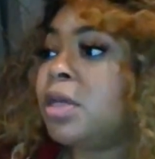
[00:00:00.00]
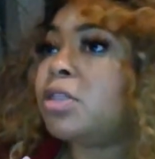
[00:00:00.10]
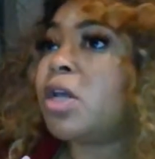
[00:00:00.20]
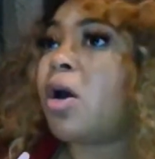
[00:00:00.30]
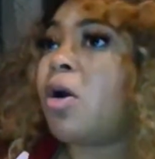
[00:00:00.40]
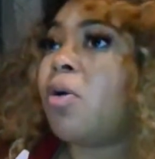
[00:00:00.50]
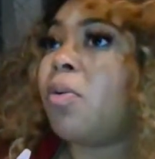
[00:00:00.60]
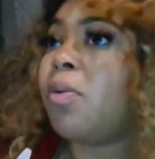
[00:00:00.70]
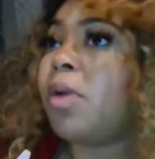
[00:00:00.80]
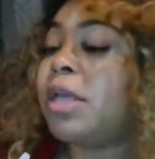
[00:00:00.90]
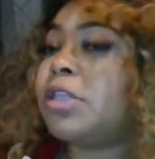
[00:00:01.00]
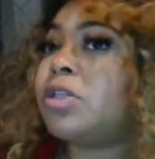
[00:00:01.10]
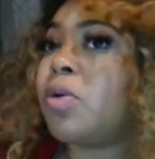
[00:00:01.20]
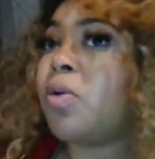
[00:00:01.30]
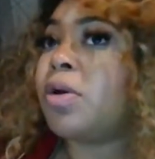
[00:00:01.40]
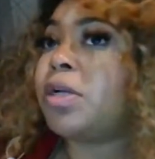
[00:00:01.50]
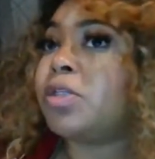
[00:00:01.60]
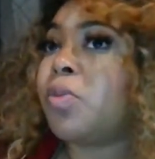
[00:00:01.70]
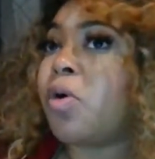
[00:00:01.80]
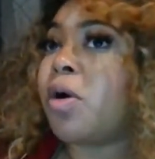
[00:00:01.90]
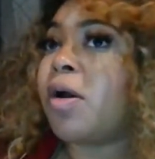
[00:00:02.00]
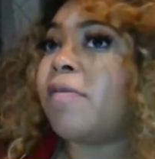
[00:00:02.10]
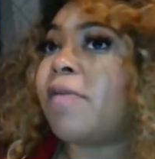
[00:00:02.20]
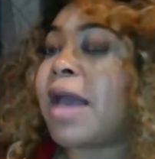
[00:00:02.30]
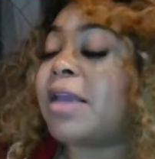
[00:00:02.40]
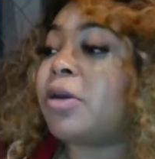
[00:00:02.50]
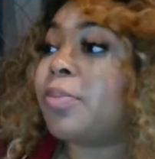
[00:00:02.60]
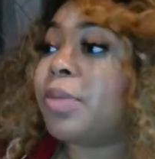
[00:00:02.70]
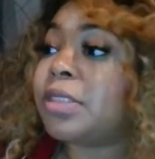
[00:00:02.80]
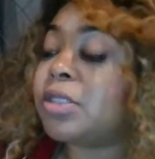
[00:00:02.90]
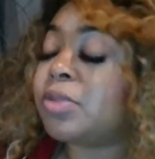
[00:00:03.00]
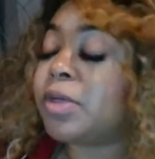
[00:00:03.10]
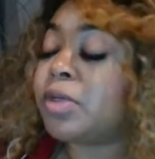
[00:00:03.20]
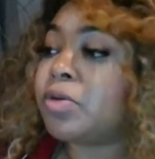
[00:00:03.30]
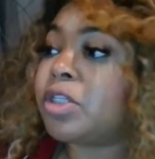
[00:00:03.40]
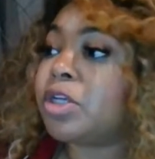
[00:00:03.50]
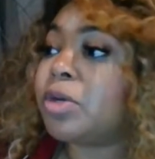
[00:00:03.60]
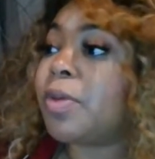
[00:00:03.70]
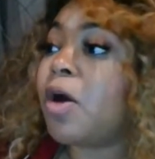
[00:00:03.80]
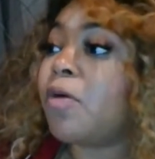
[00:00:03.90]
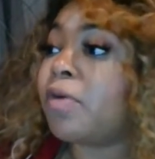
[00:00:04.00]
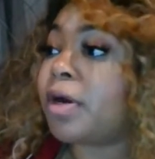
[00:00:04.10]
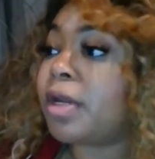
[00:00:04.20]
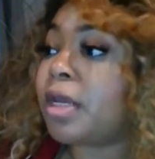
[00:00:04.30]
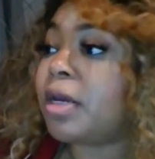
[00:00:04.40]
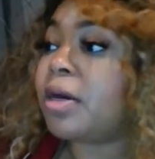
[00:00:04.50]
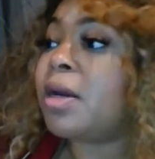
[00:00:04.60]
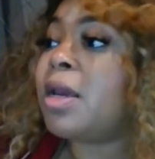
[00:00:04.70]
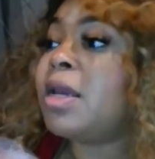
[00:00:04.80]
So Instacoin is more of like your business mentorship over a year.